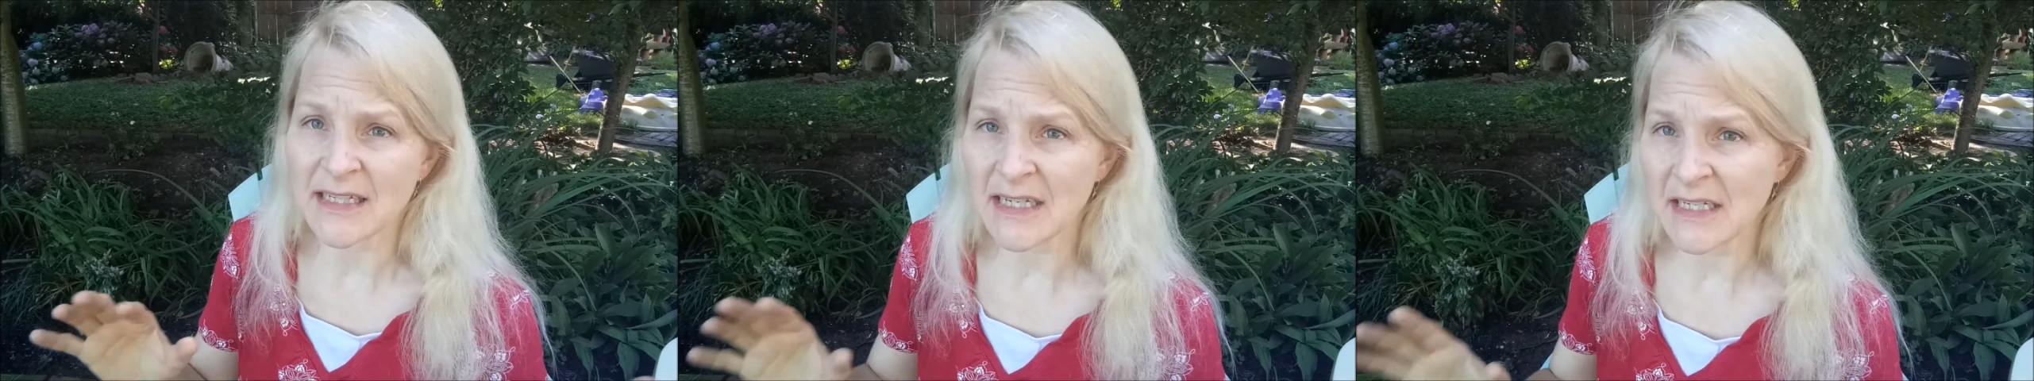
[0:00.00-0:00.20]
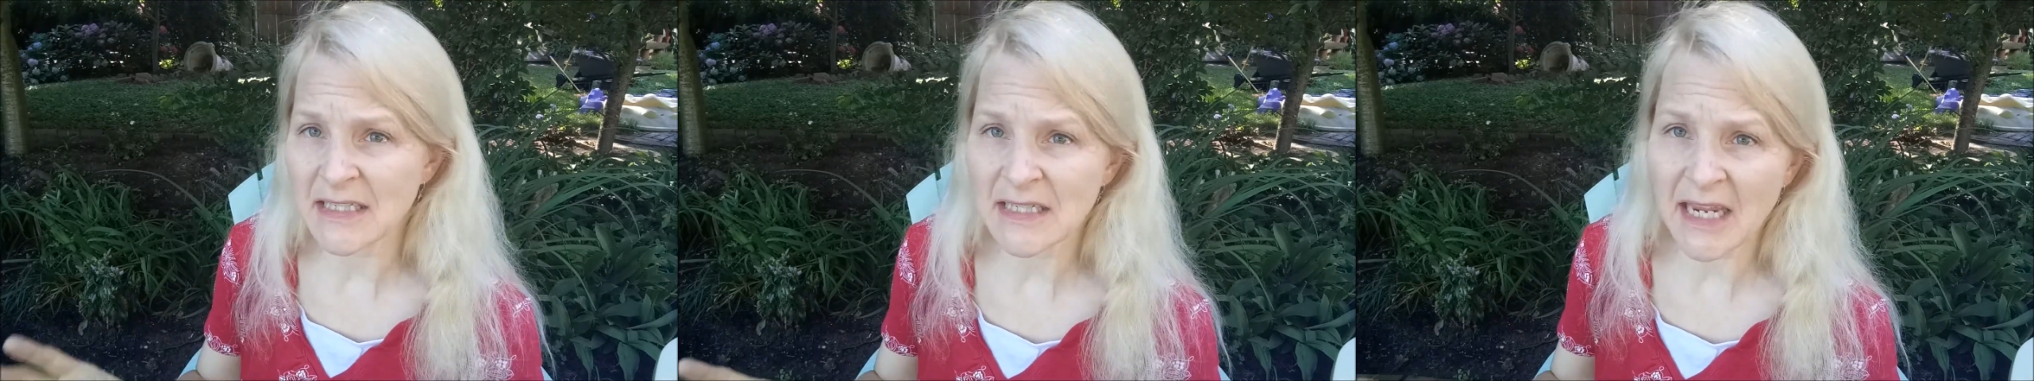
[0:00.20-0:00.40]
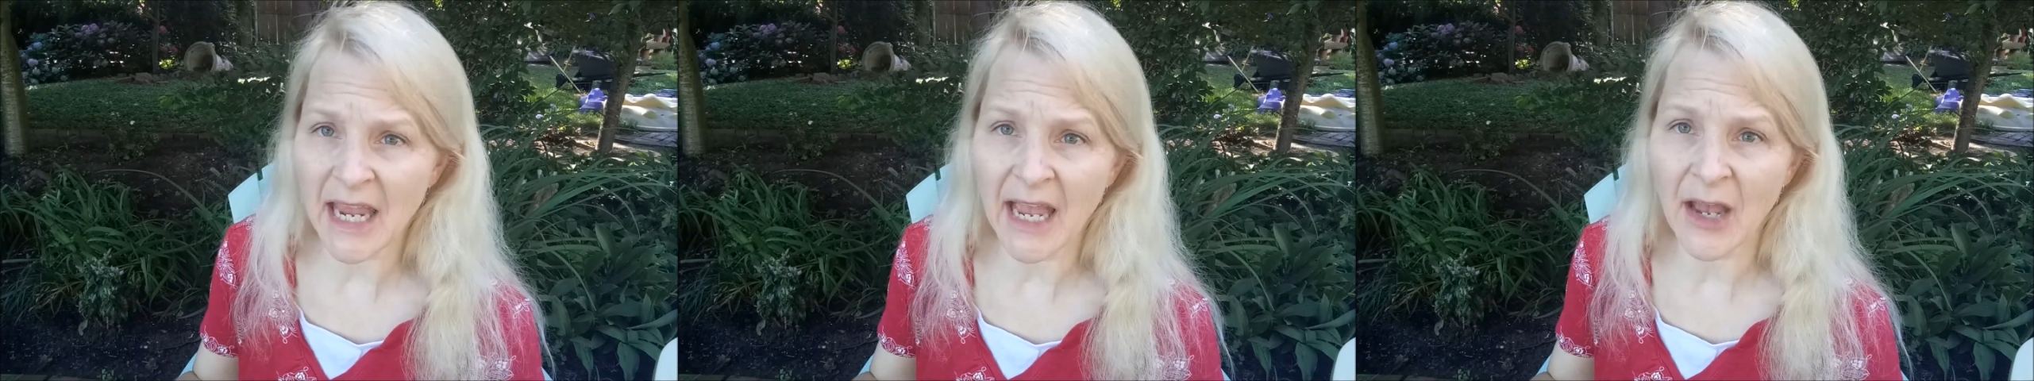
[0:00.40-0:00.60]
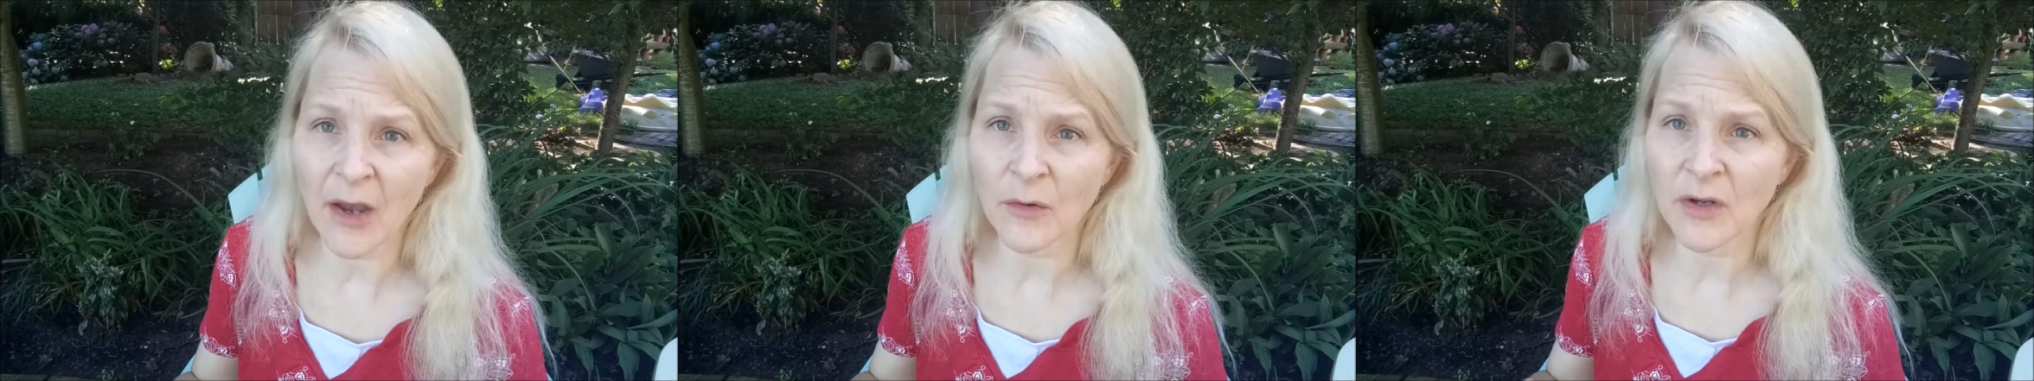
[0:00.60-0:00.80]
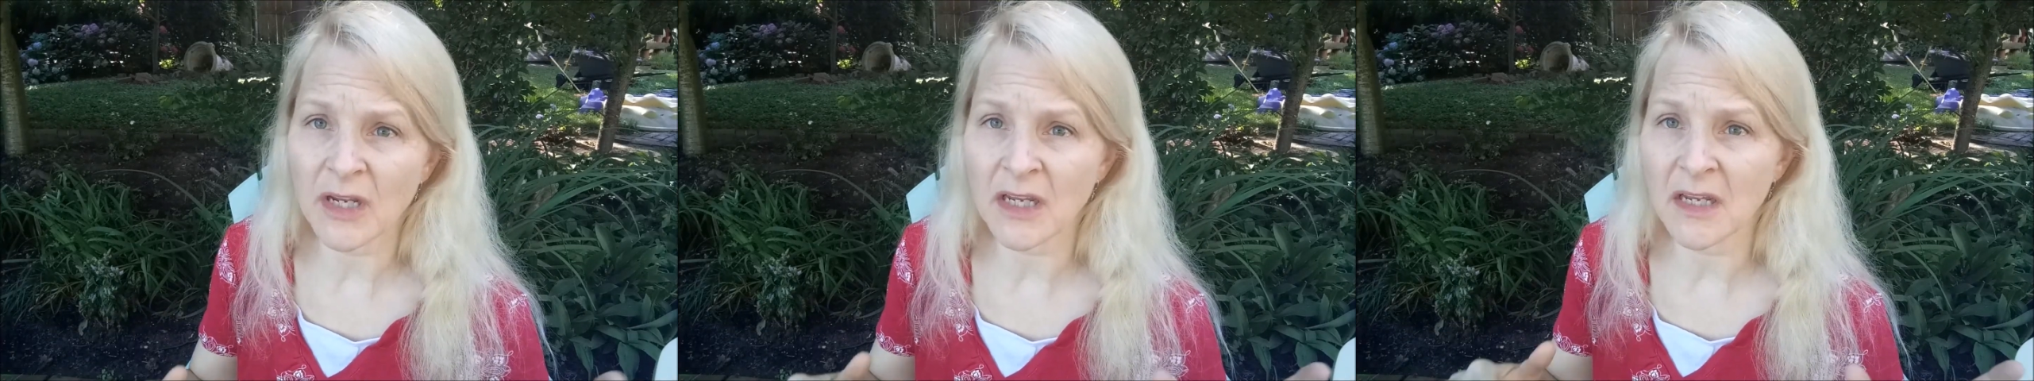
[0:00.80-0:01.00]

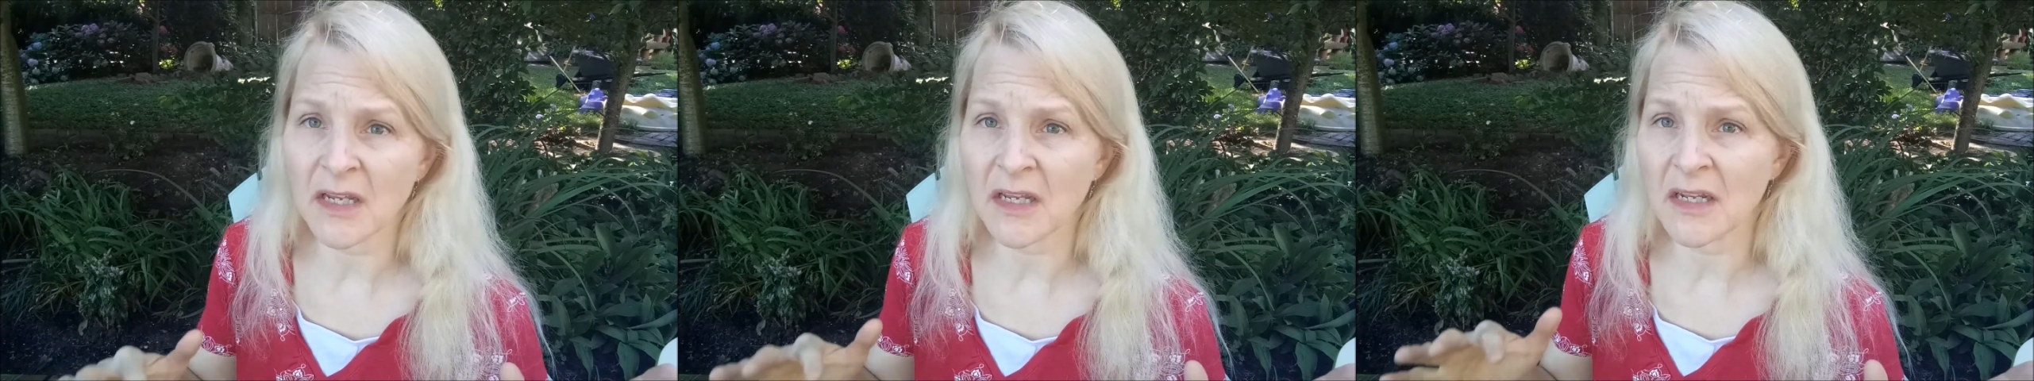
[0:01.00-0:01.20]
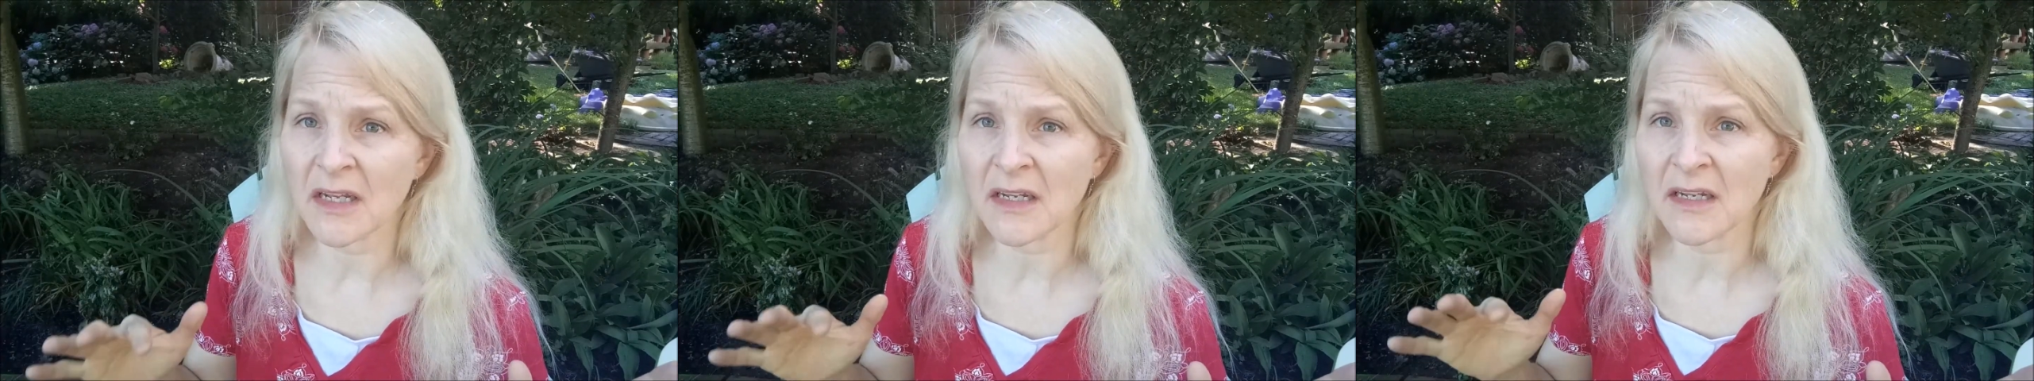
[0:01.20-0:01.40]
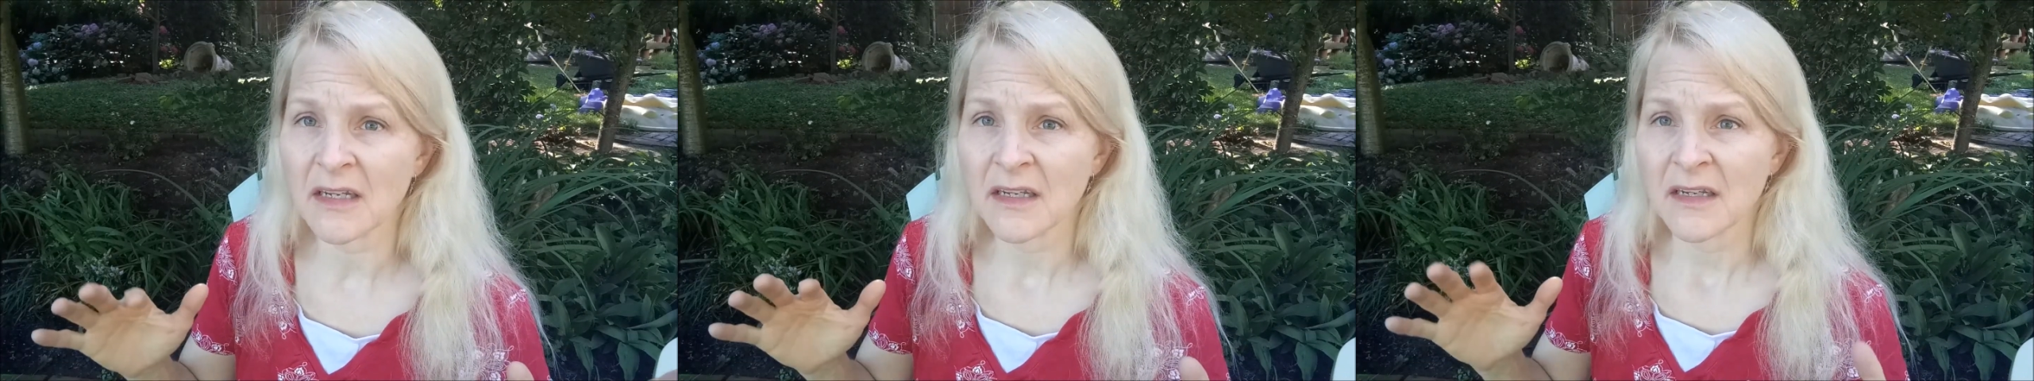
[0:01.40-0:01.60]
discounted,